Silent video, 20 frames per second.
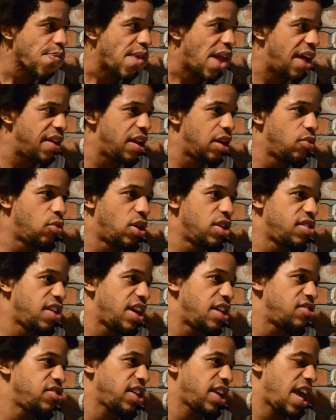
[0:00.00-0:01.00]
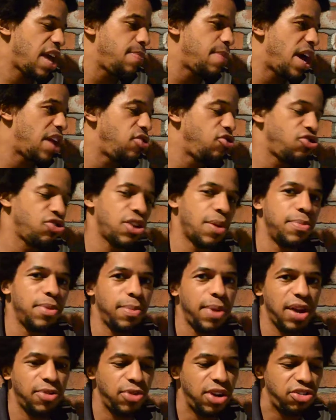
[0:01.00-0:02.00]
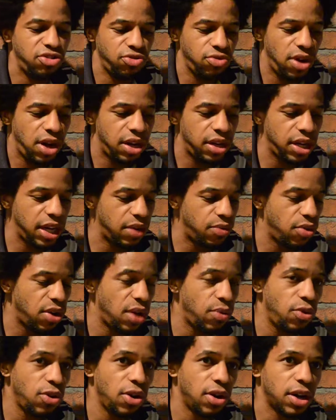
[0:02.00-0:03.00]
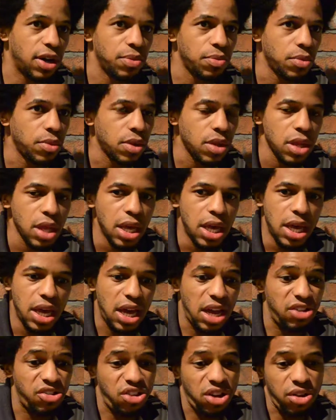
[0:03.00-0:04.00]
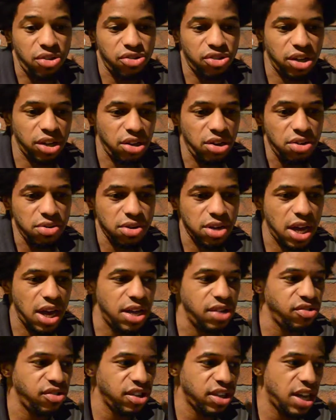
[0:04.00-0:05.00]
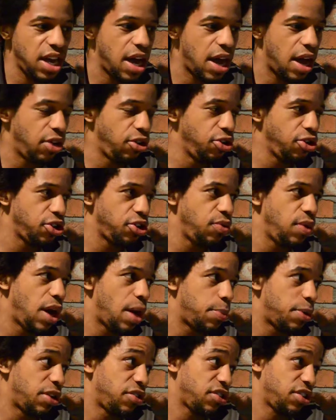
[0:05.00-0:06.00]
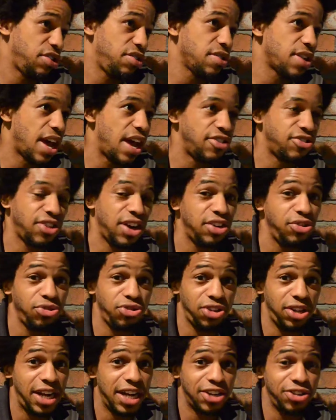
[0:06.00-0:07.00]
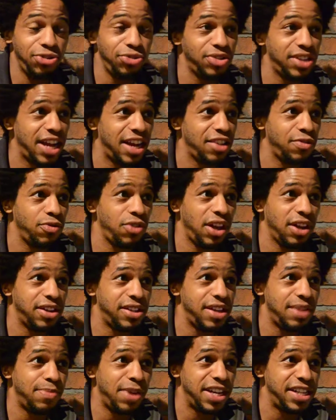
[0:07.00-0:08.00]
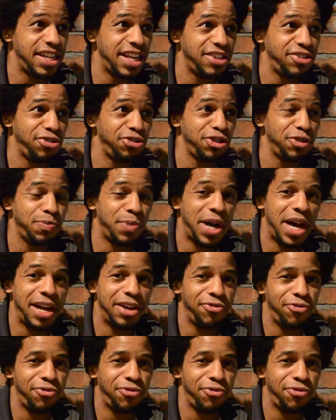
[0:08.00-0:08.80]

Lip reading: And then one day he's like, hey man, you should come to my restaurant, like where I work. And so I was like, oh, okay. He's like, yeah, I'll hook you up. And I was like, okay. So I used to like use that as like my date 2 spot.